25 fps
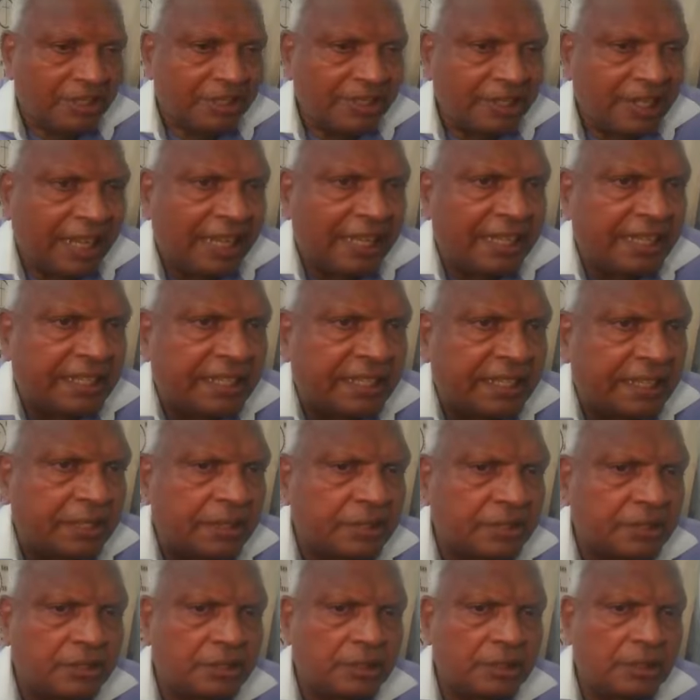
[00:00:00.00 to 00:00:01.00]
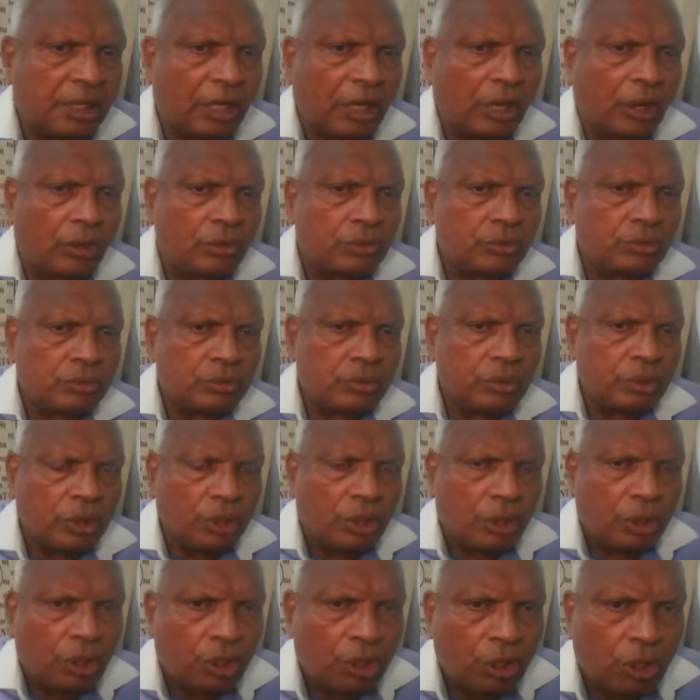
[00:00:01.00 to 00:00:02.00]
then it is now
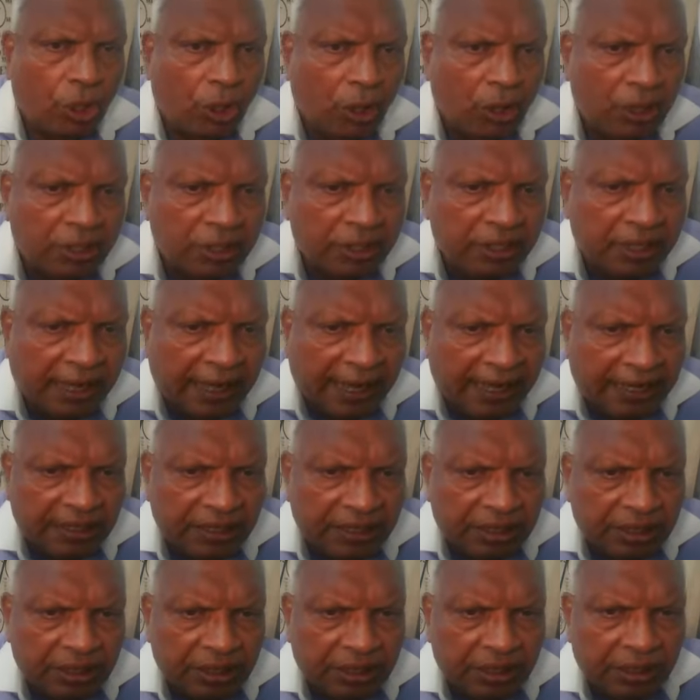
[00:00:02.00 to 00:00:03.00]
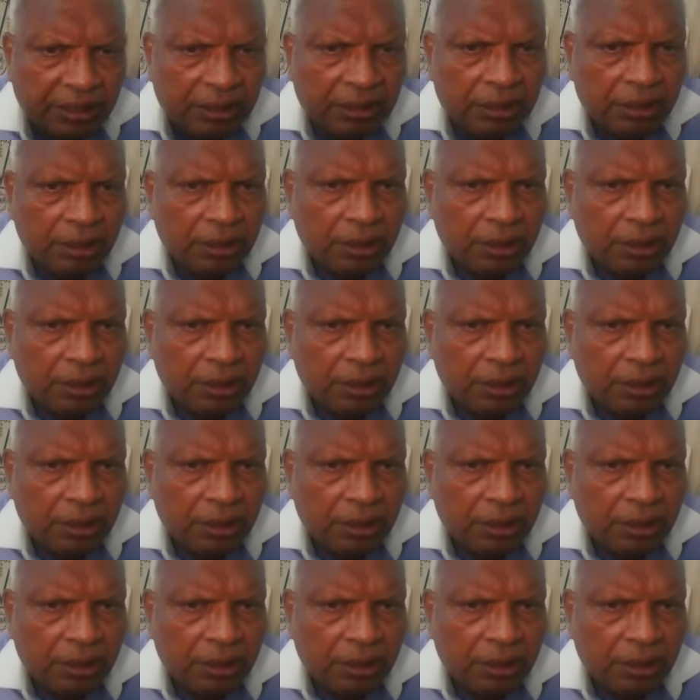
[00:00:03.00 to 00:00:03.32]
contractor